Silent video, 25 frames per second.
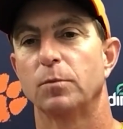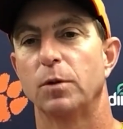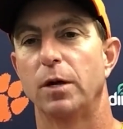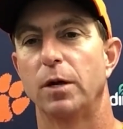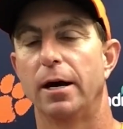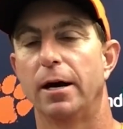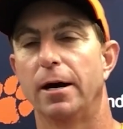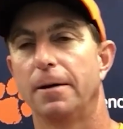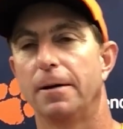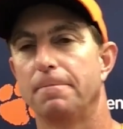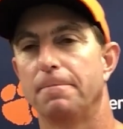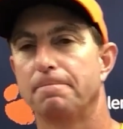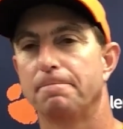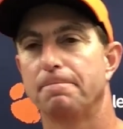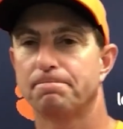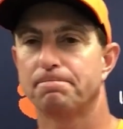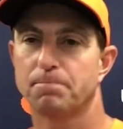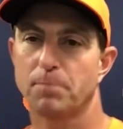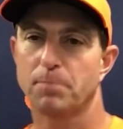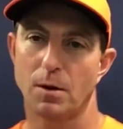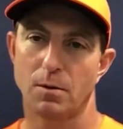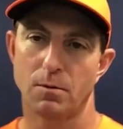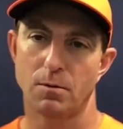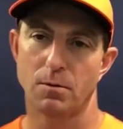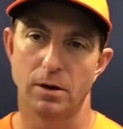Yeah.
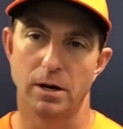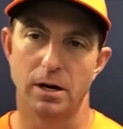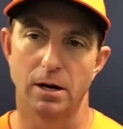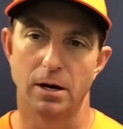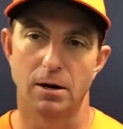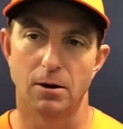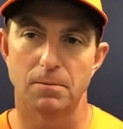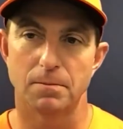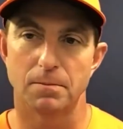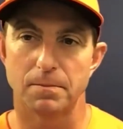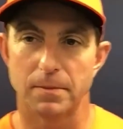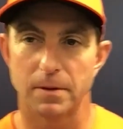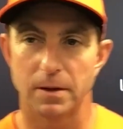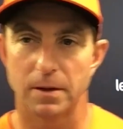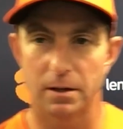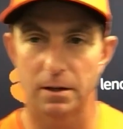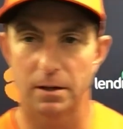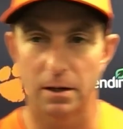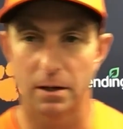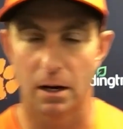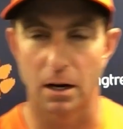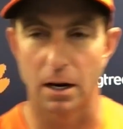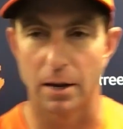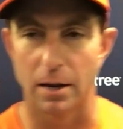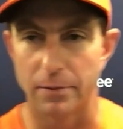Well, you
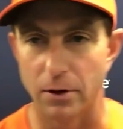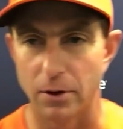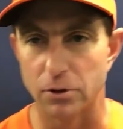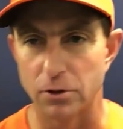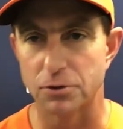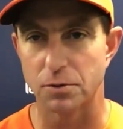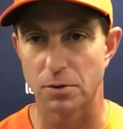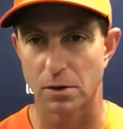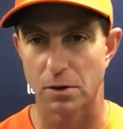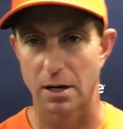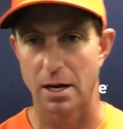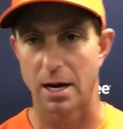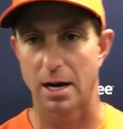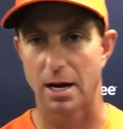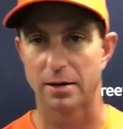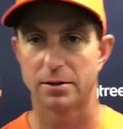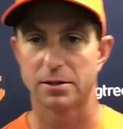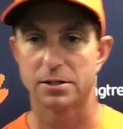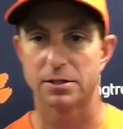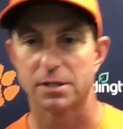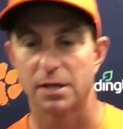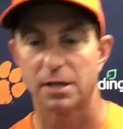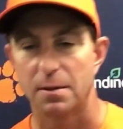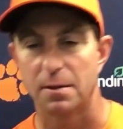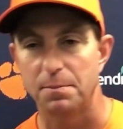know, those were a lot of the
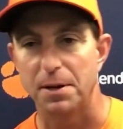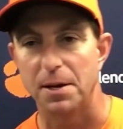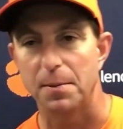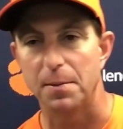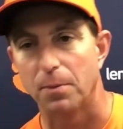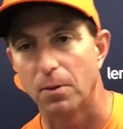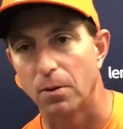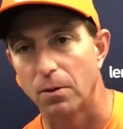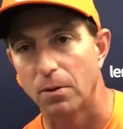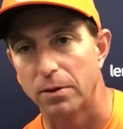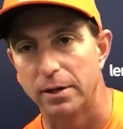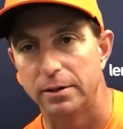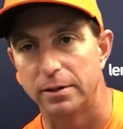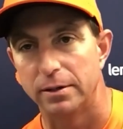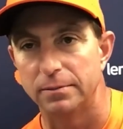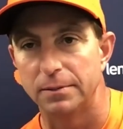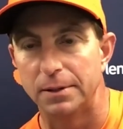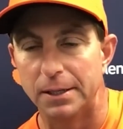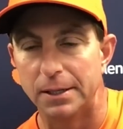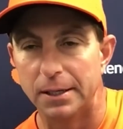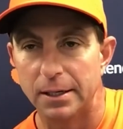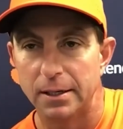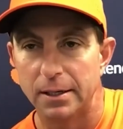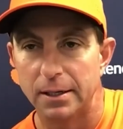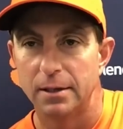same people that
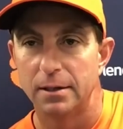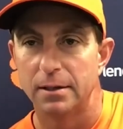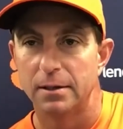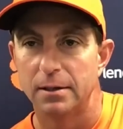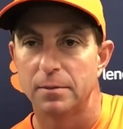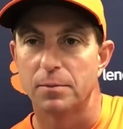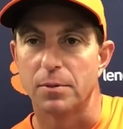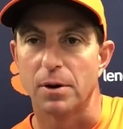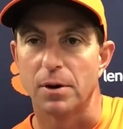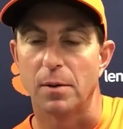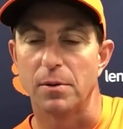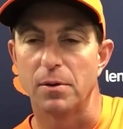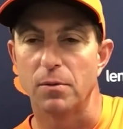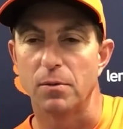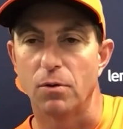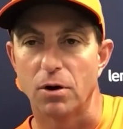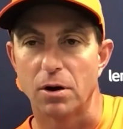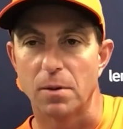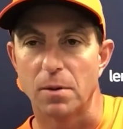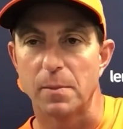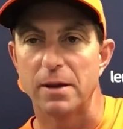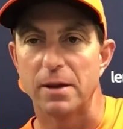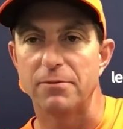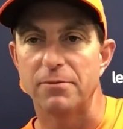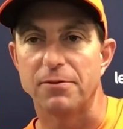probably
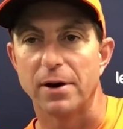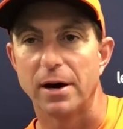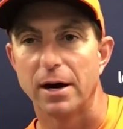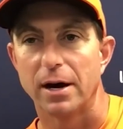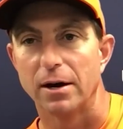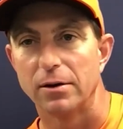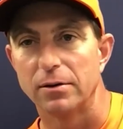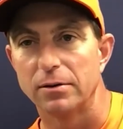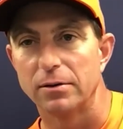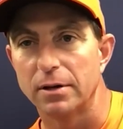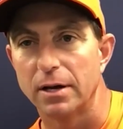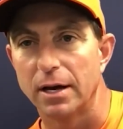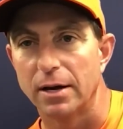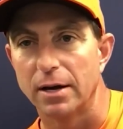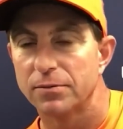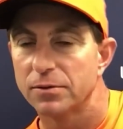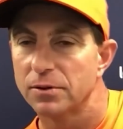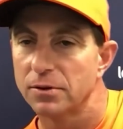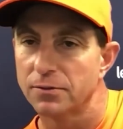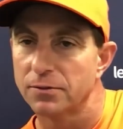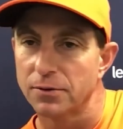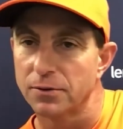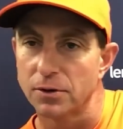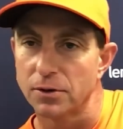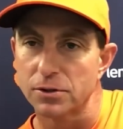wanted me fired after
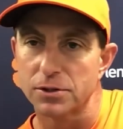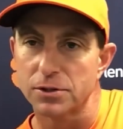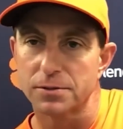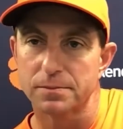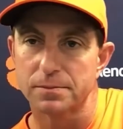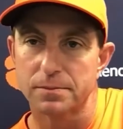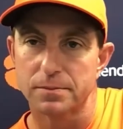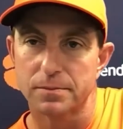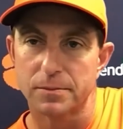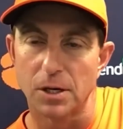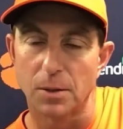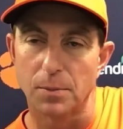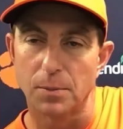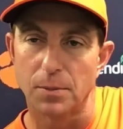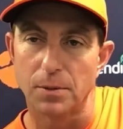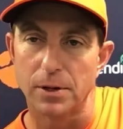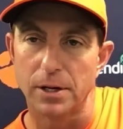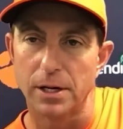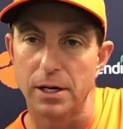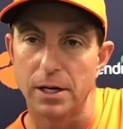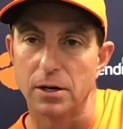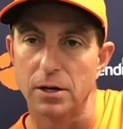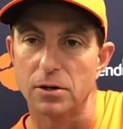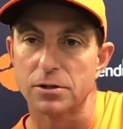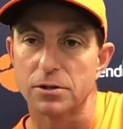the first couple of
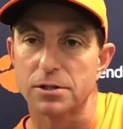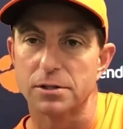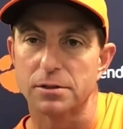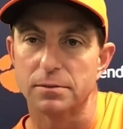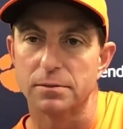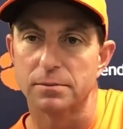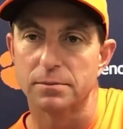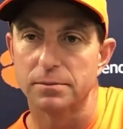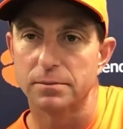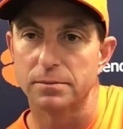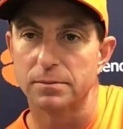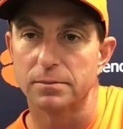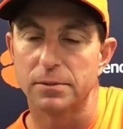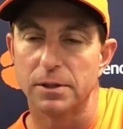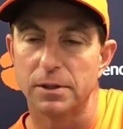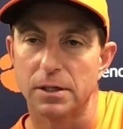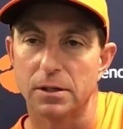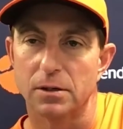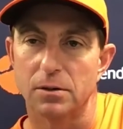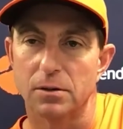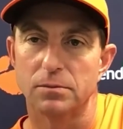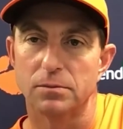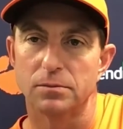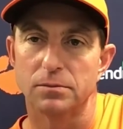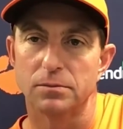years, you
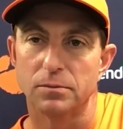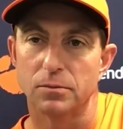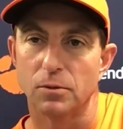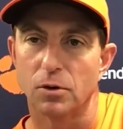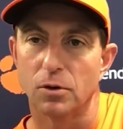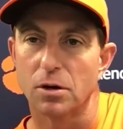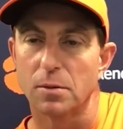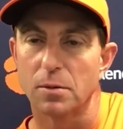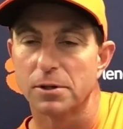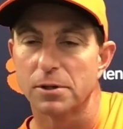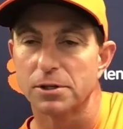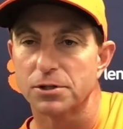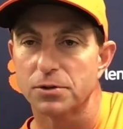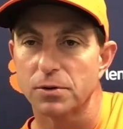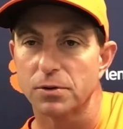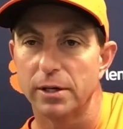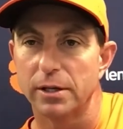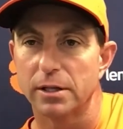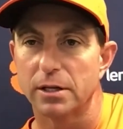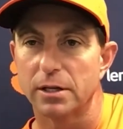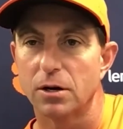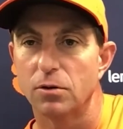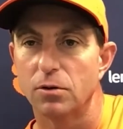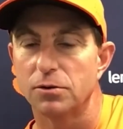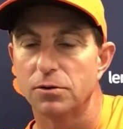know, wanted my
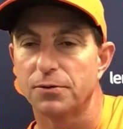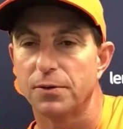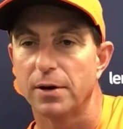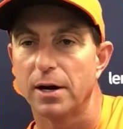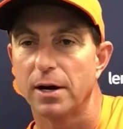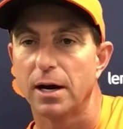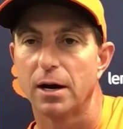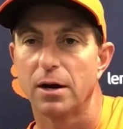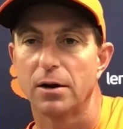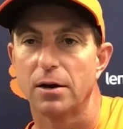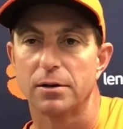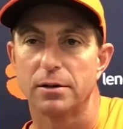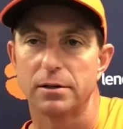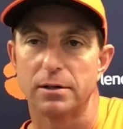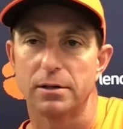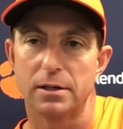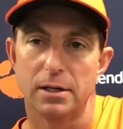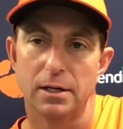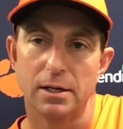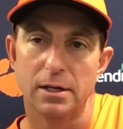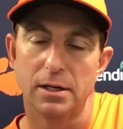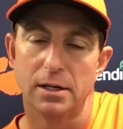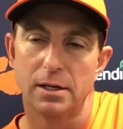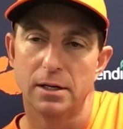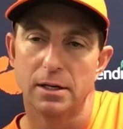strength coach fired, and,
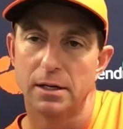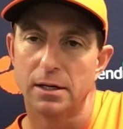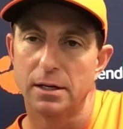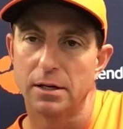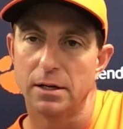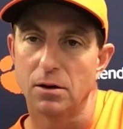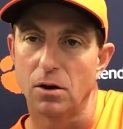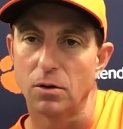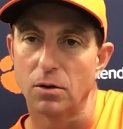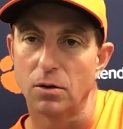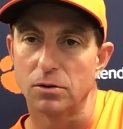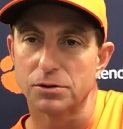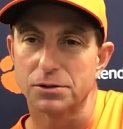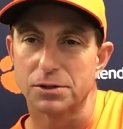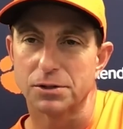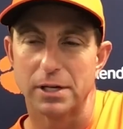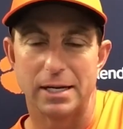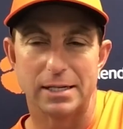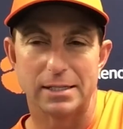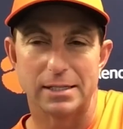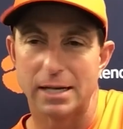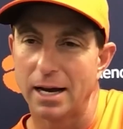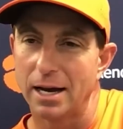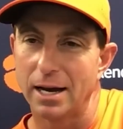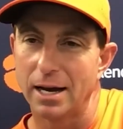you know, all those
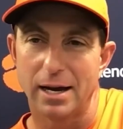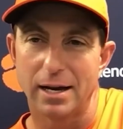things.